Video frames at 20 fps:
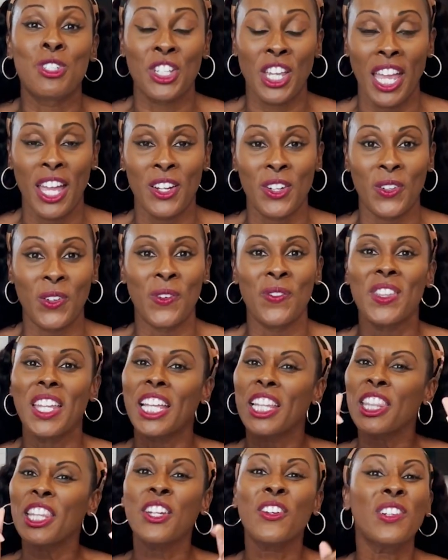channel.
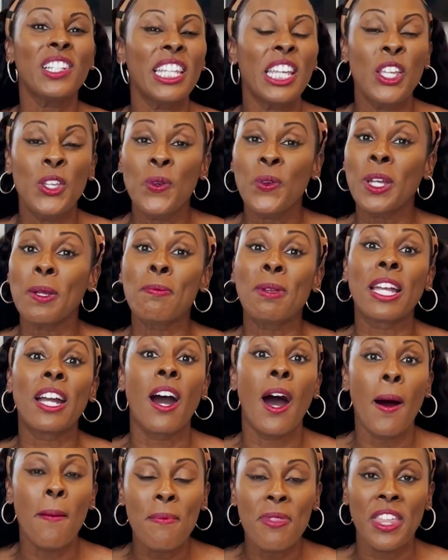Literally, you can
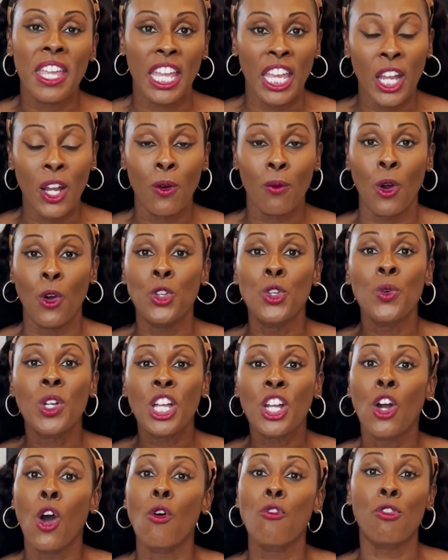become the hero. You
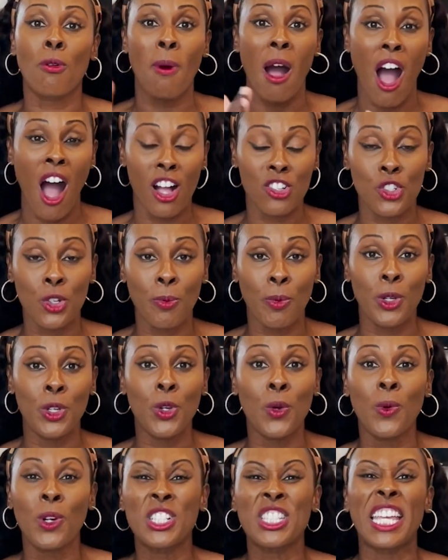can go from
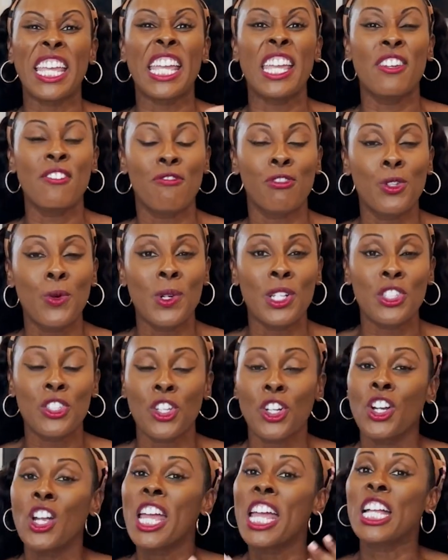entrepreneur to
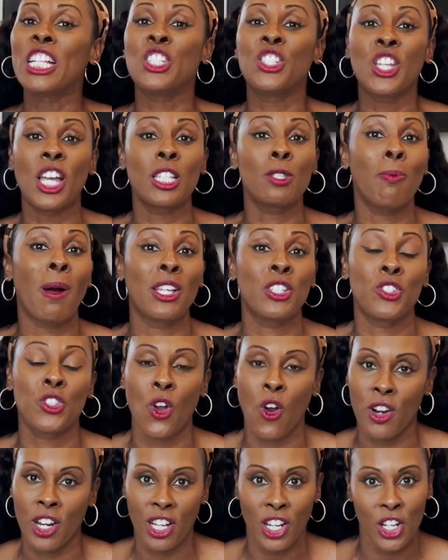influencer just by
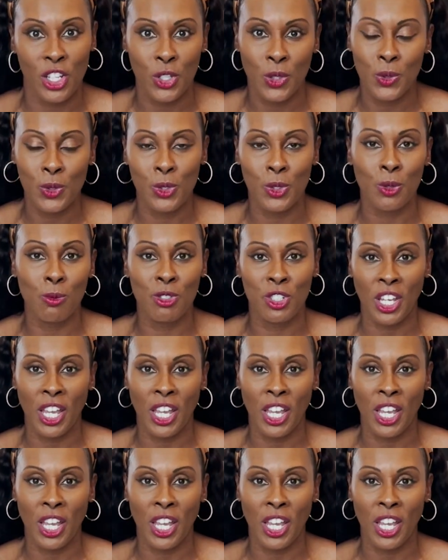starting a YouTube